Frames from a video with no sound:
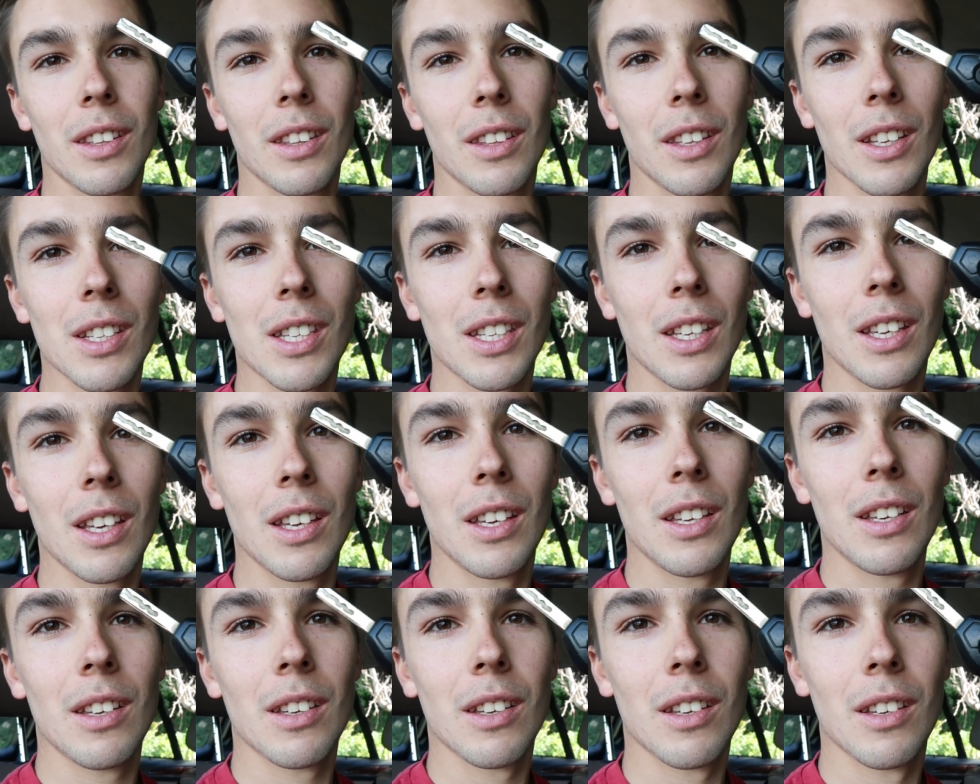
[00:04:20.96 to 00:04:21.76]
this
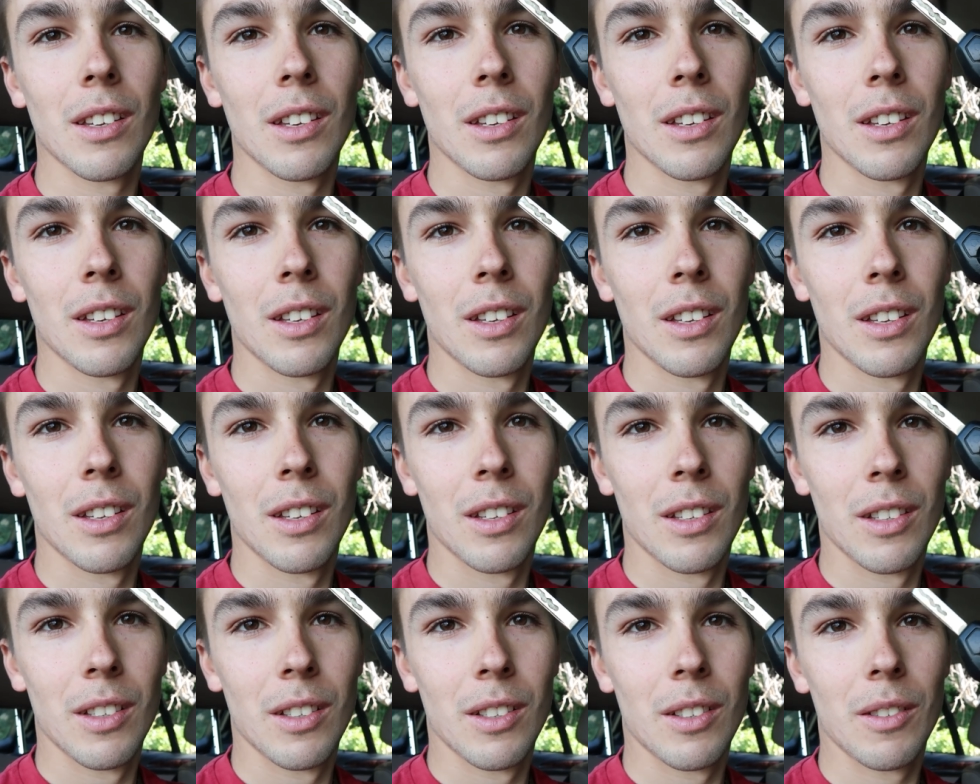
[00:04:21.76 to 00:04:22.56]
key,
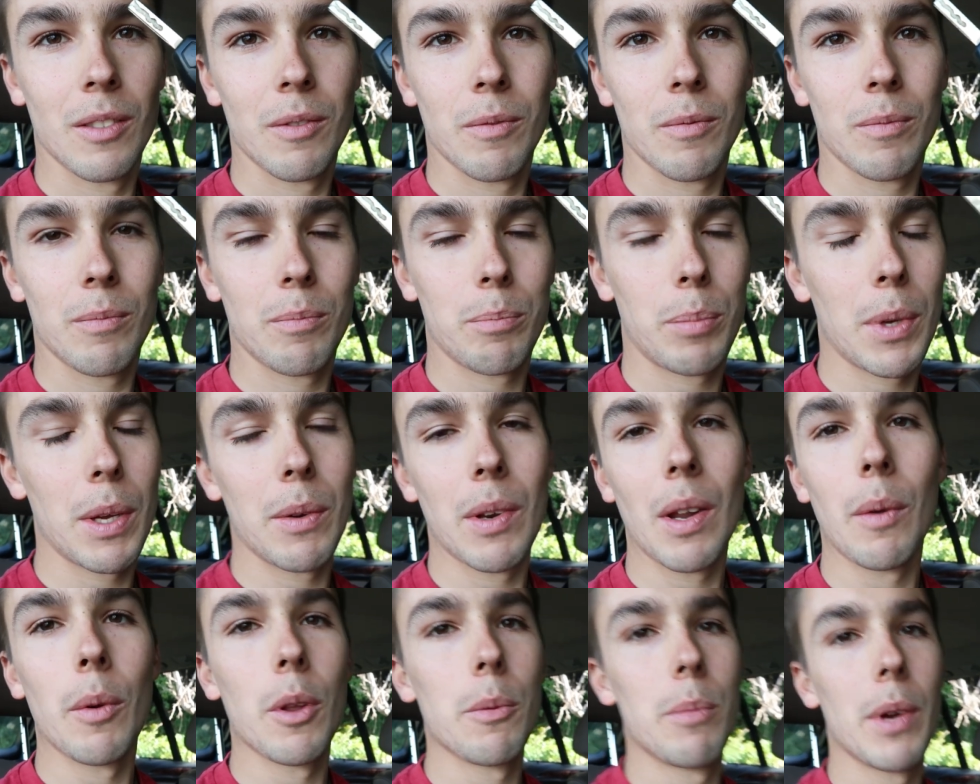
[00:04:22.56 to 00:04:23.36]

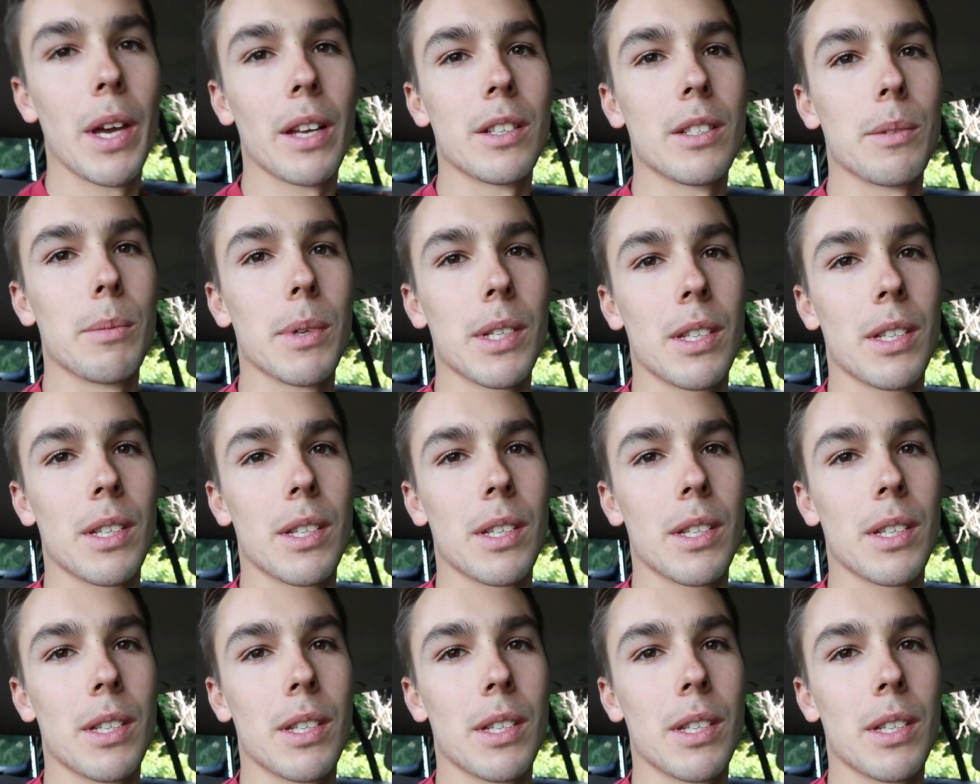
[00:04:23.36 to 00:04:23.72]
BMW badge is